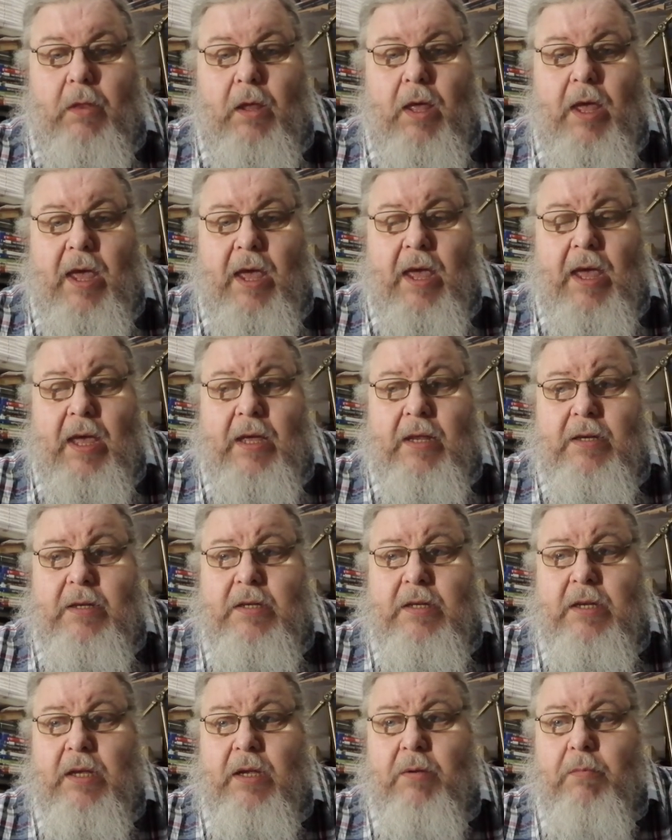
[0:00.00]

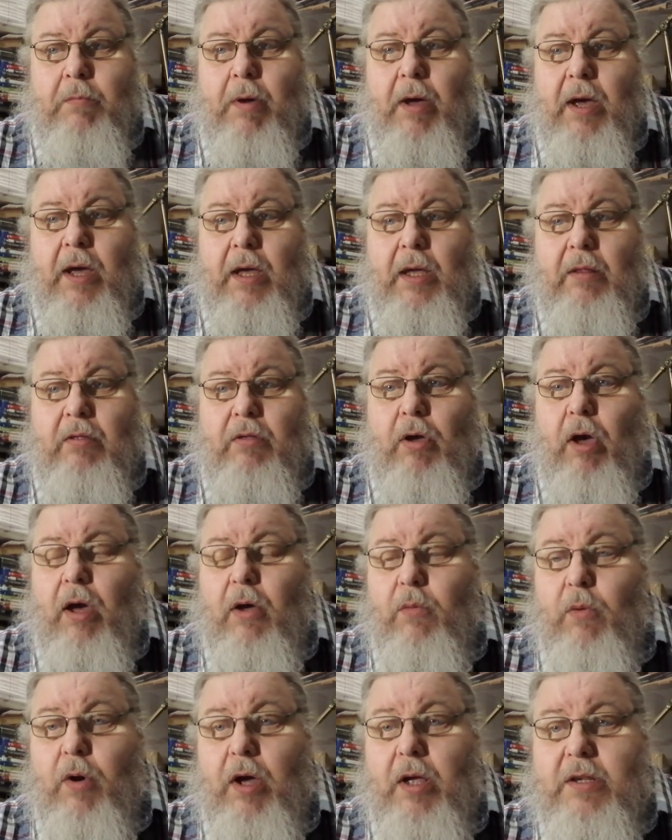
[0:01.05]
And my
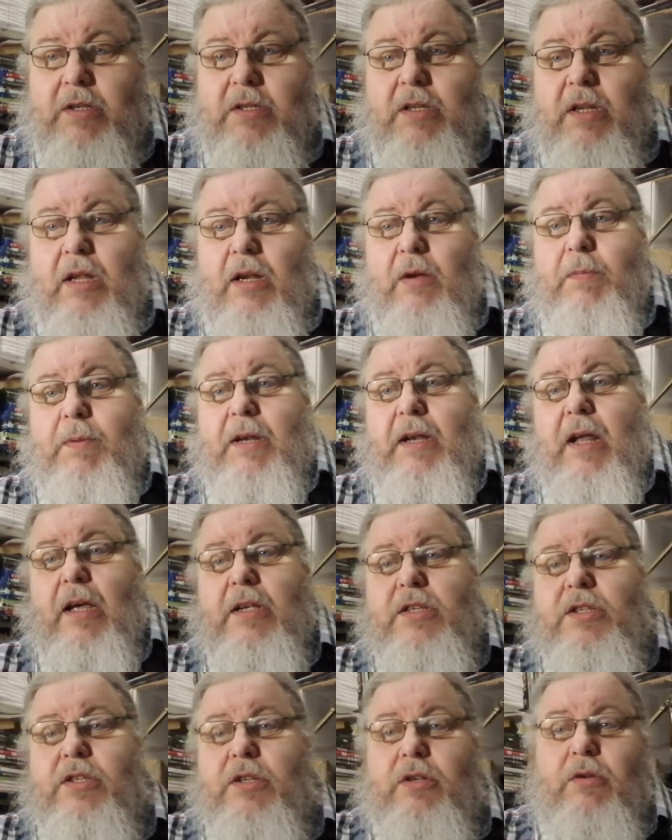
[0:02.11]
thought was that it'd be
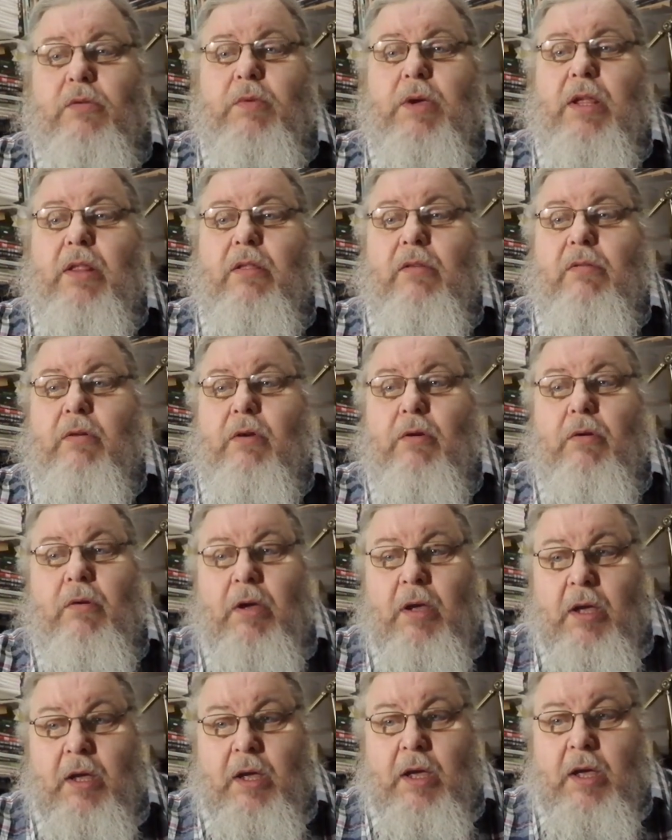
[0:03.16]
nice to read through
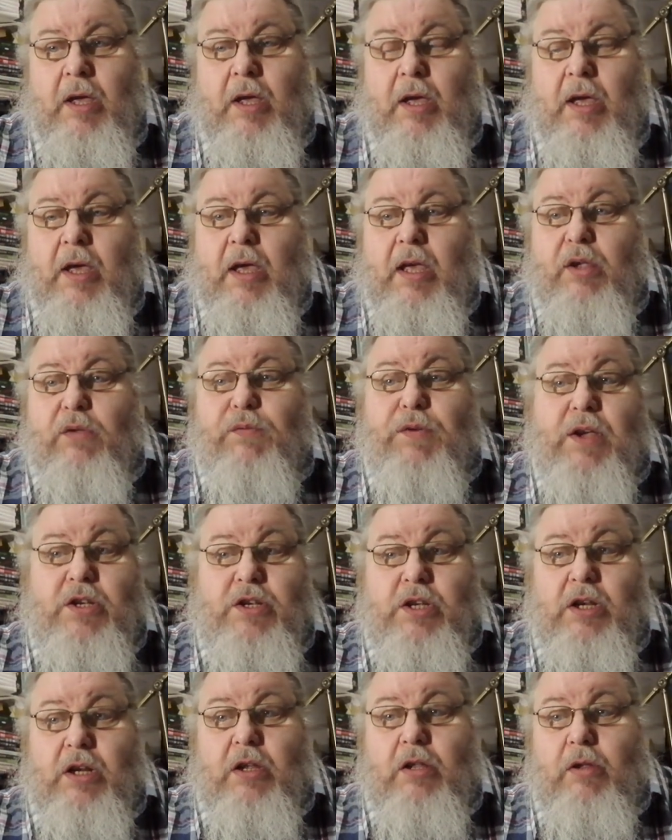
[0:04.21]
his
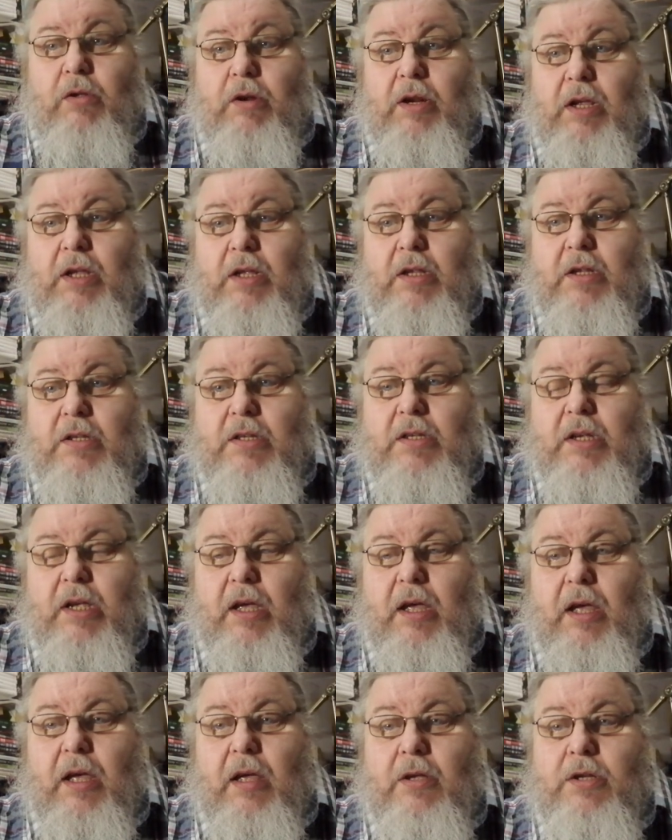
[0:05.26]
fiction, including his
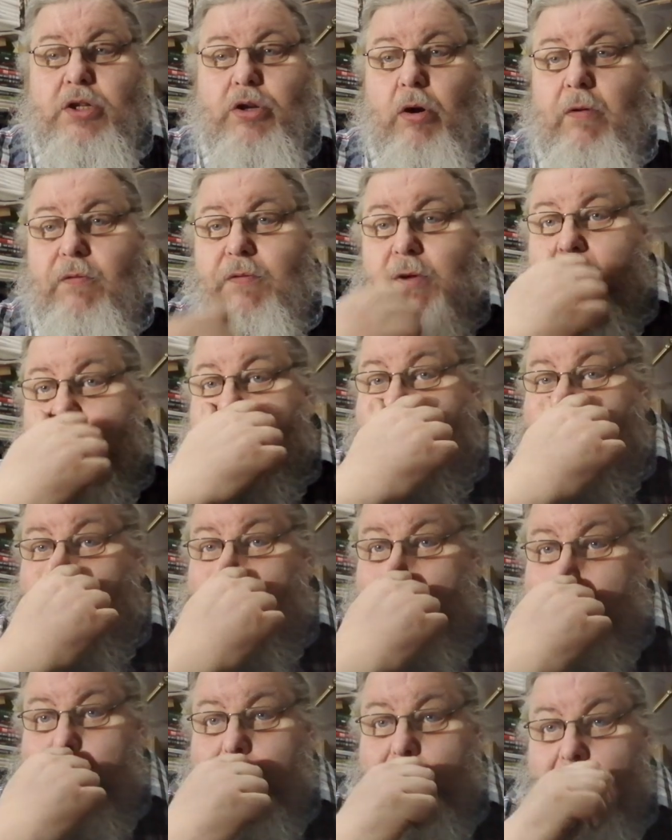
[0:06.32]
short fiction,
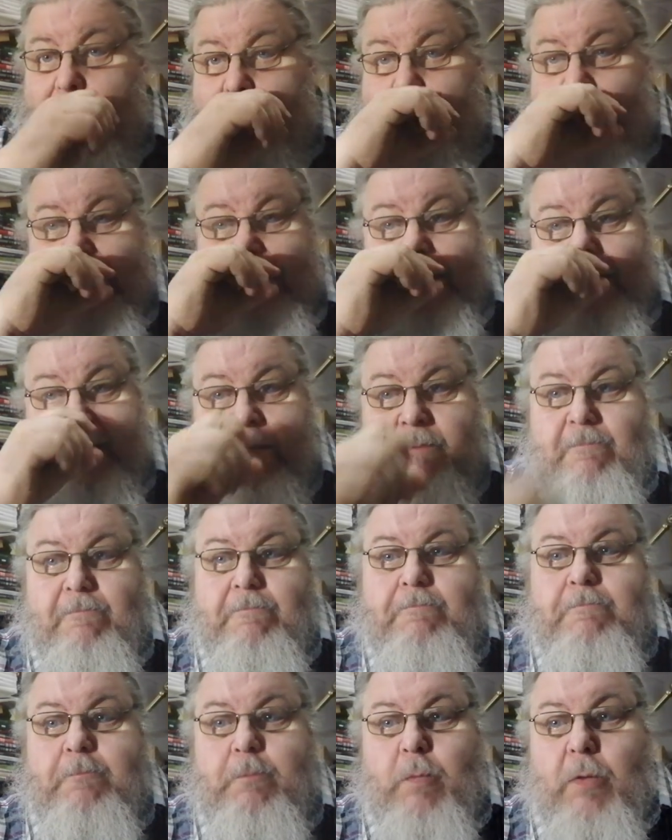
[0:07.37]

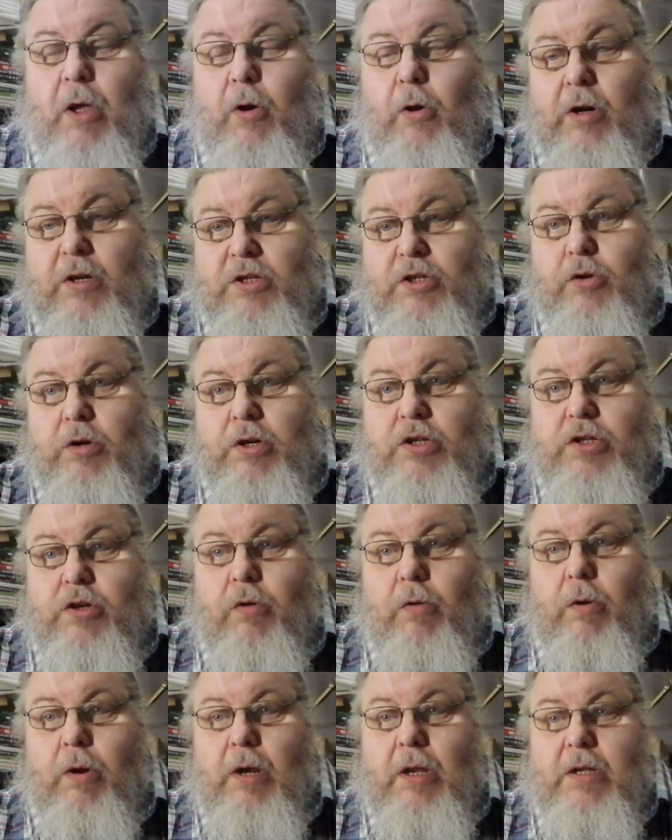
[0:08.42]
or his short
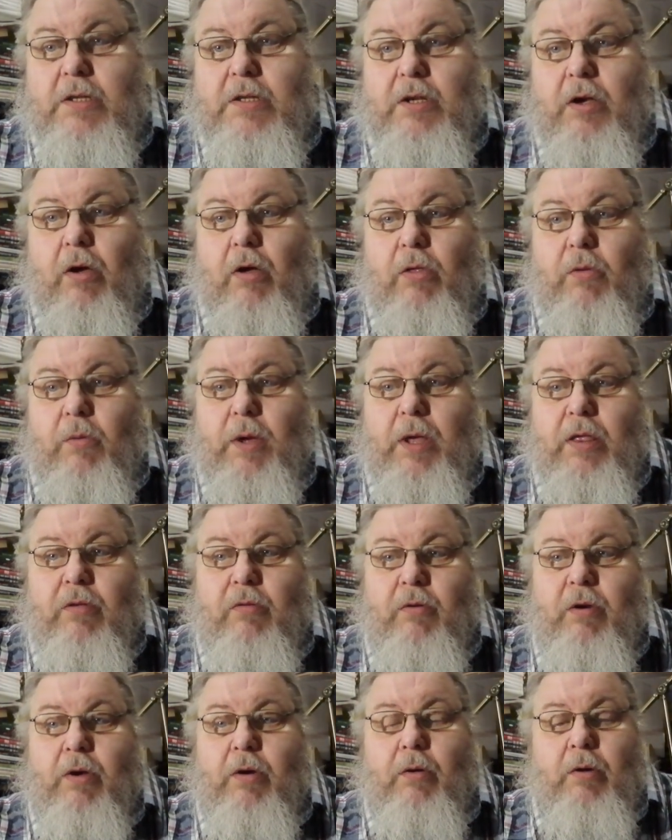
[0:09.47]
stories all the way
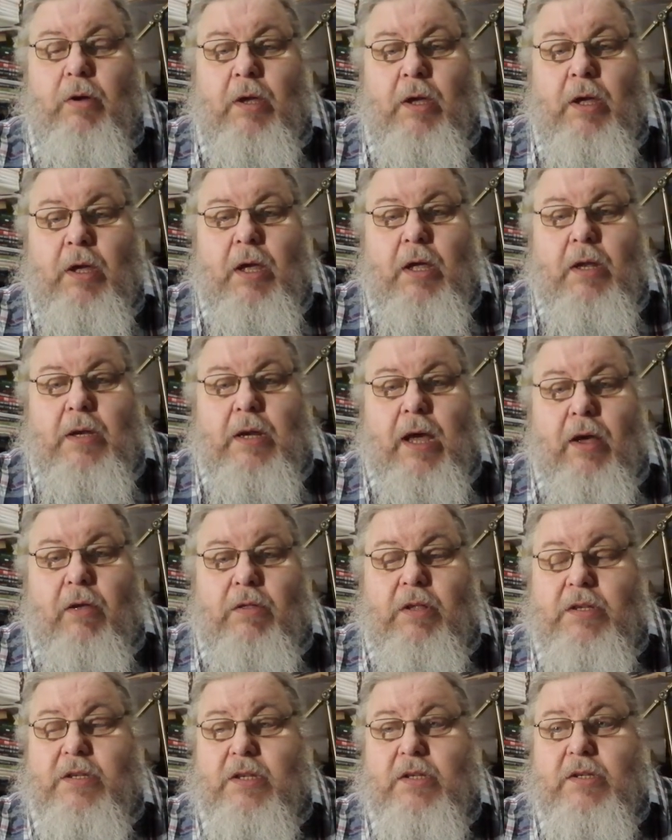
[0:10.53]
through. Now,
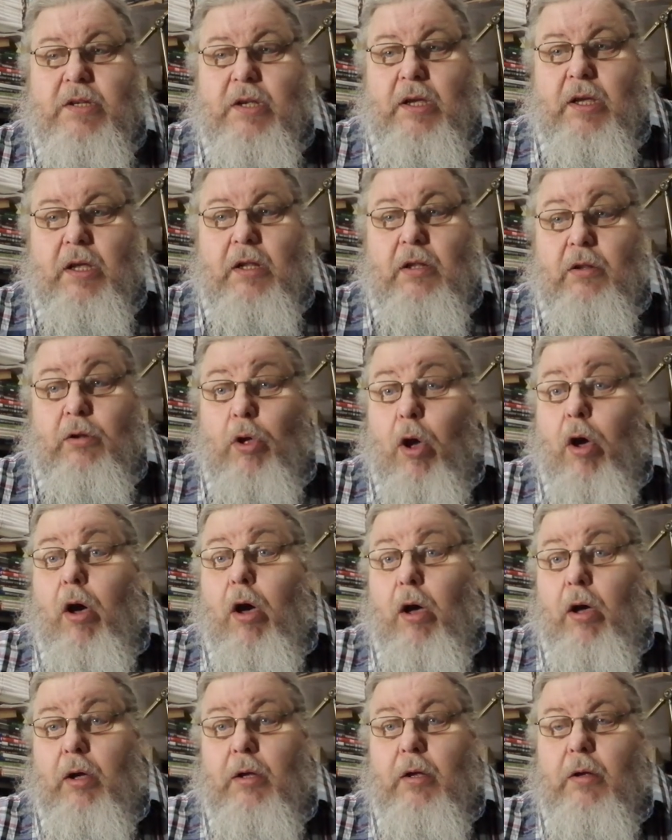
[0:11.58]
this is a
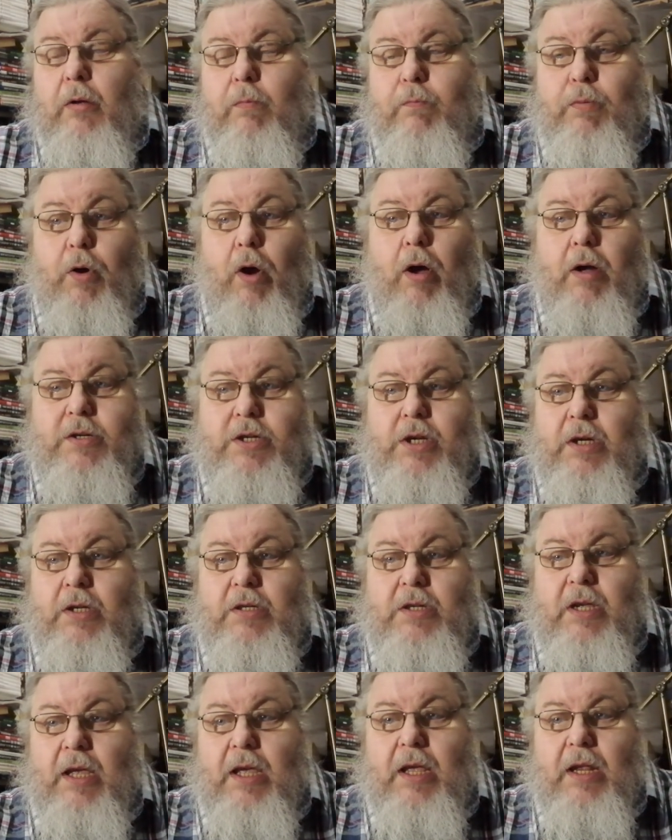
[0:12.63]
long
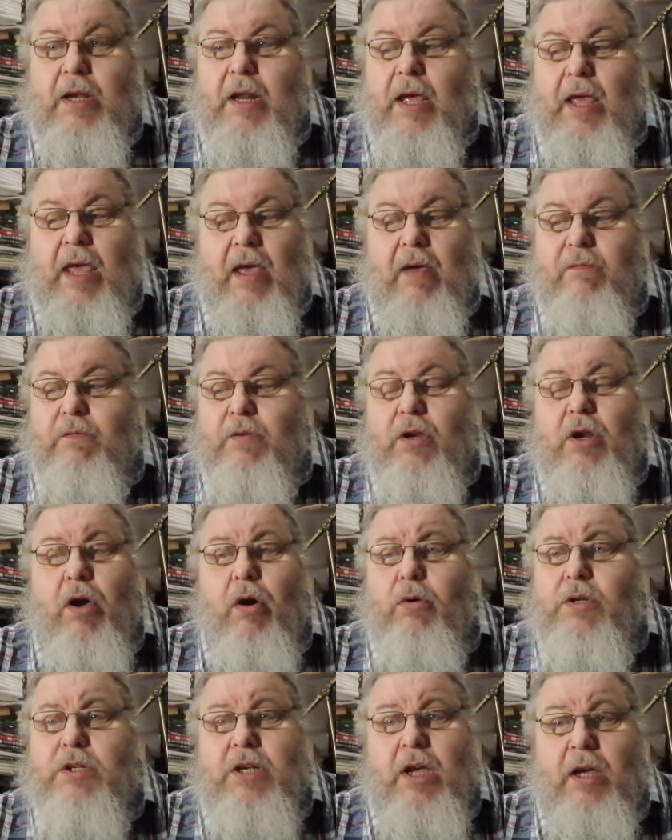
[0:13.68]
project, and I have
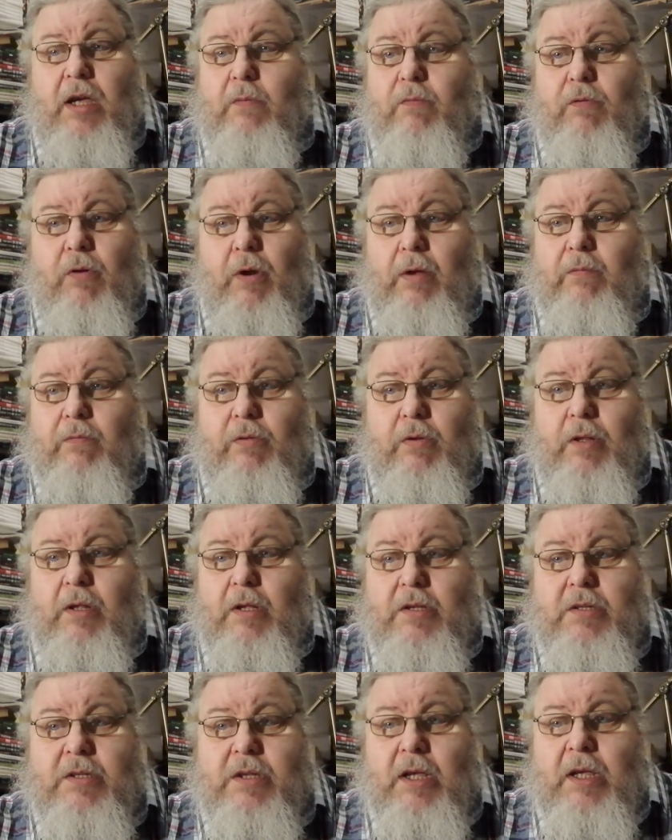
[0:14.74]
no time frame for
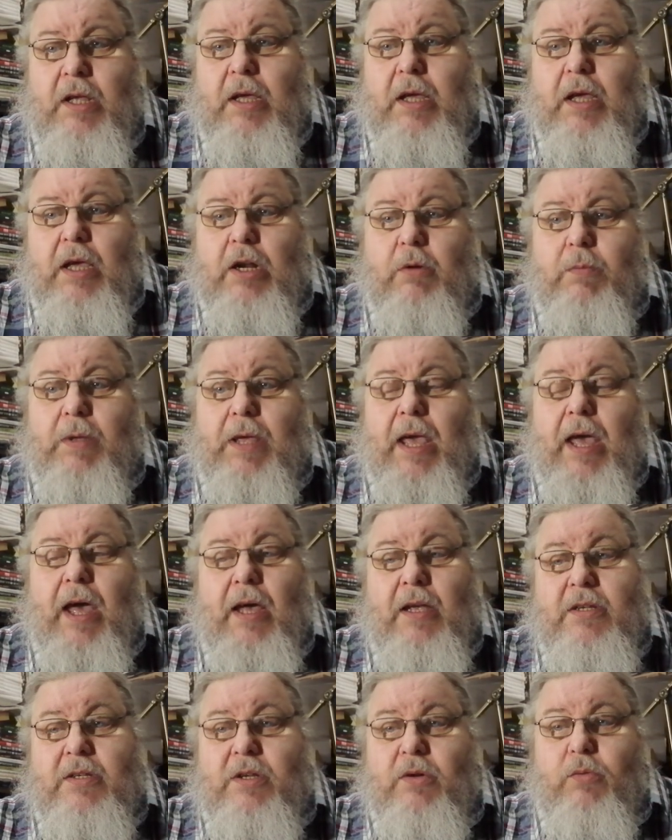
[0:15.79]
this. It'll be
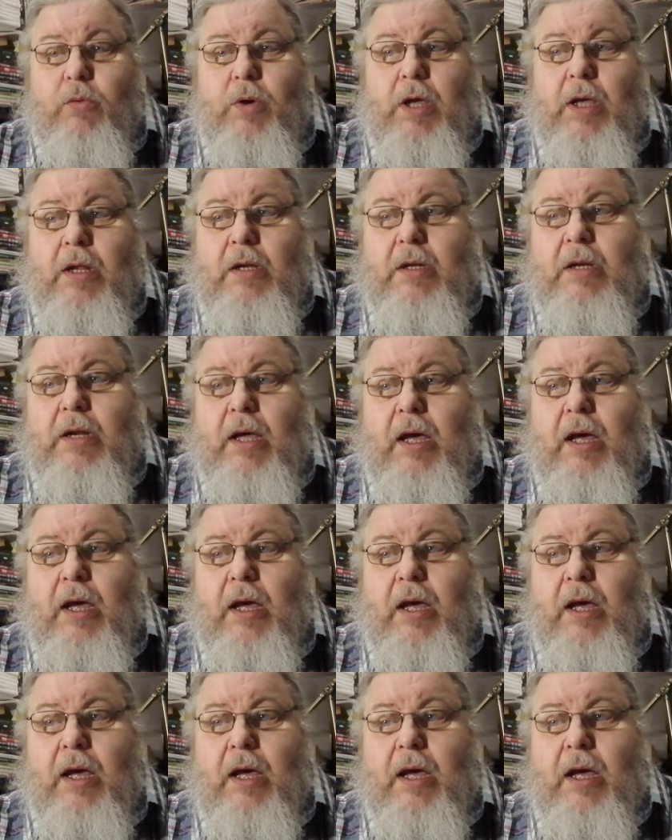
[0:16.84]
as and when.